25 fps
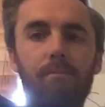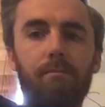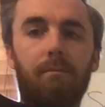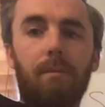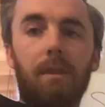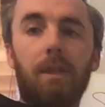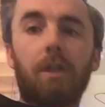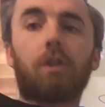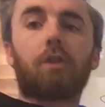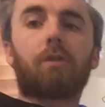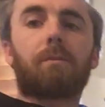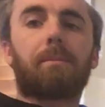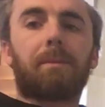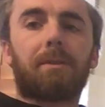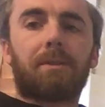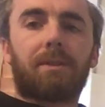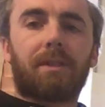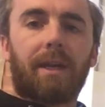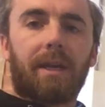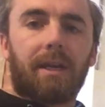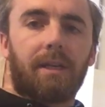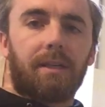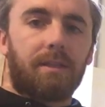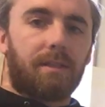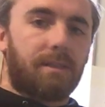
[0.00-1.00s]
meters per
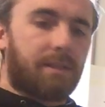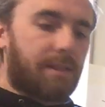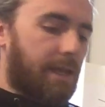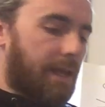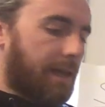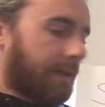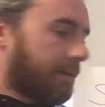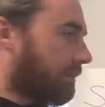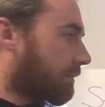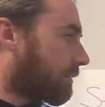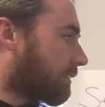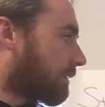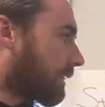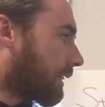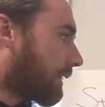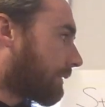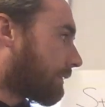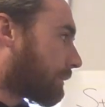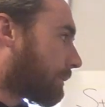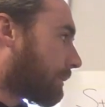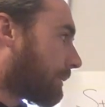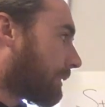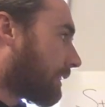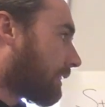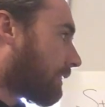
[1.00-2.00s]
second is that of
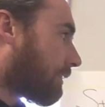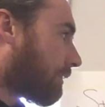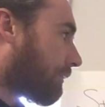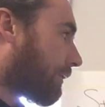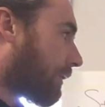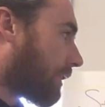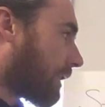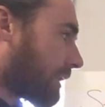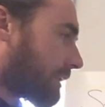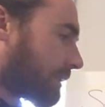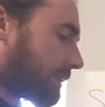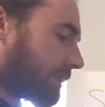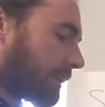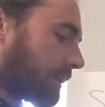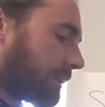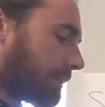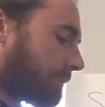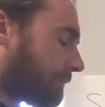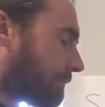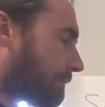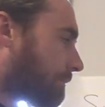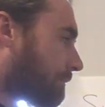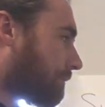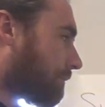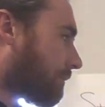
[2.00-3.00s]
speed or velocity.
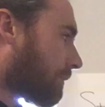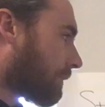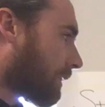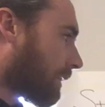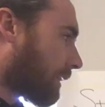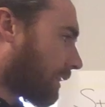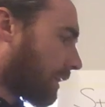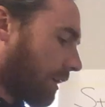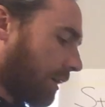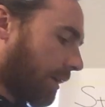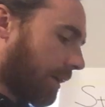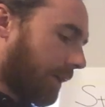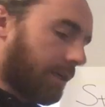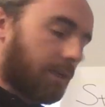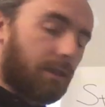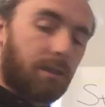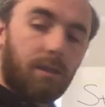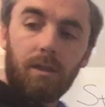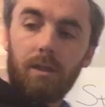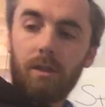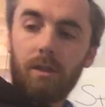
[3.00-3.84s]
All right,